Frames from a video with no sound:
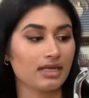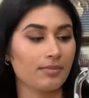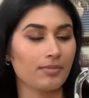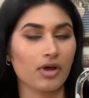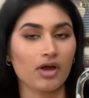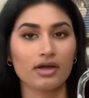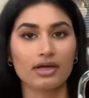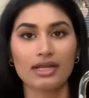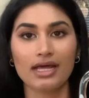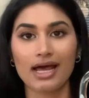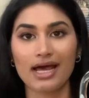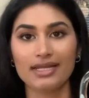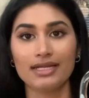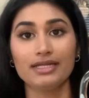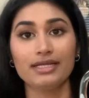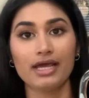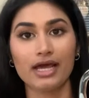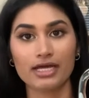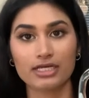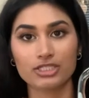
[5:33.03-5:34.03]
I'm not gonna add
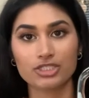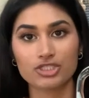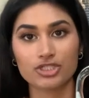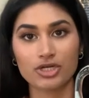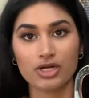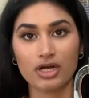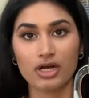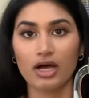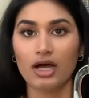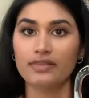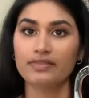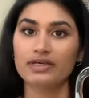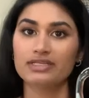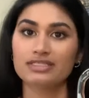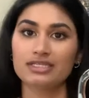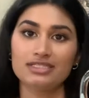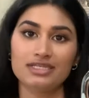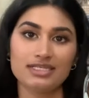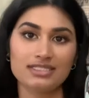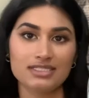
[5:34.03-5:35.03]
any extra unless
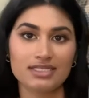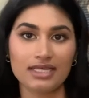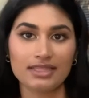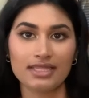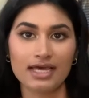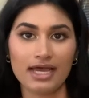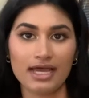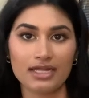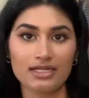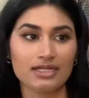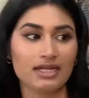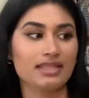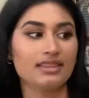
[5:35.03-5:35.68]
I taste it at the end.